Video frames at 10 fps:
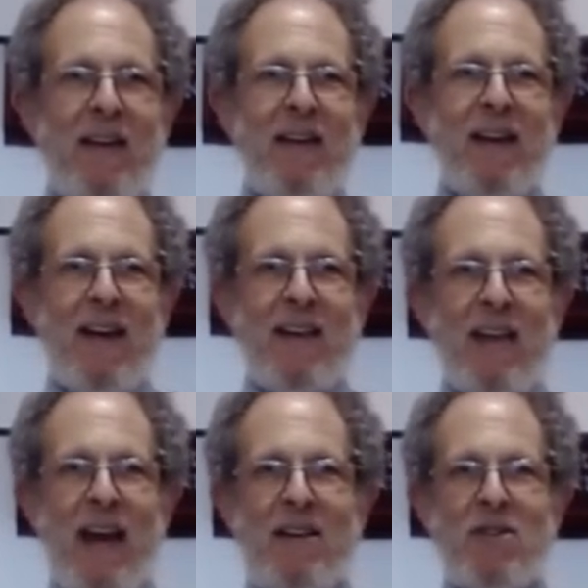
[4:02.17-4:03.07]
uh,
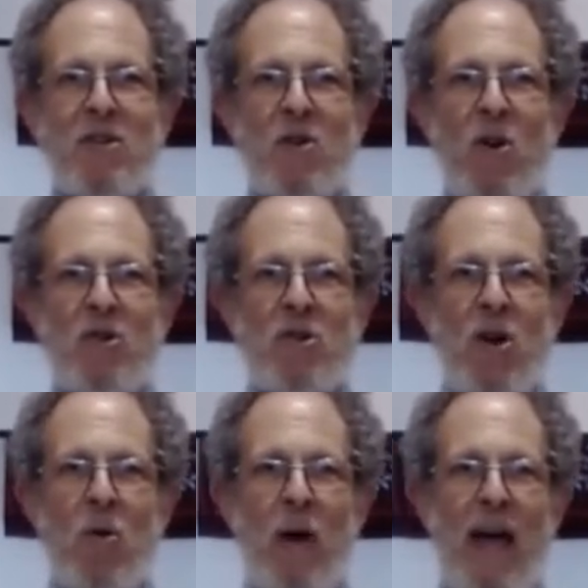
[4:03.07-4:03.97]
lettuce is
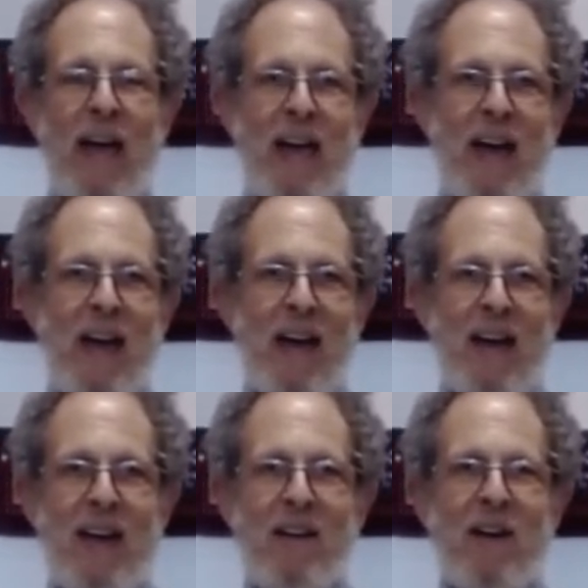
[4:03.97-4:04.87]
also a, uh,
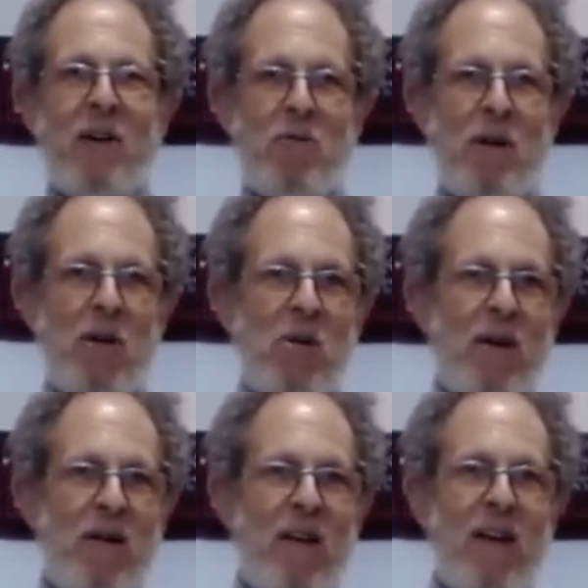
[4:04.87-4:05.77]
a, a
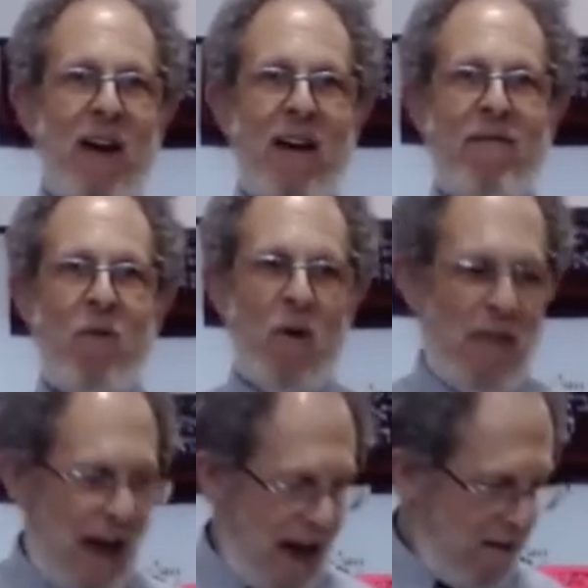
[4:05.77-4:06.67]
tradition uh, for
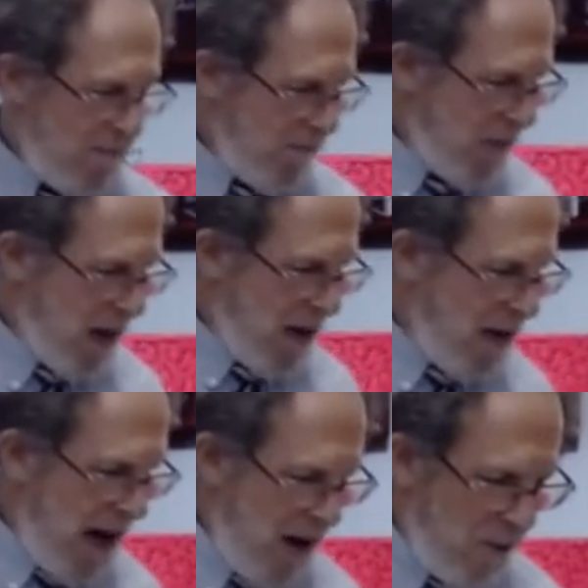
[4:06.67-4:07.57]
that. Now,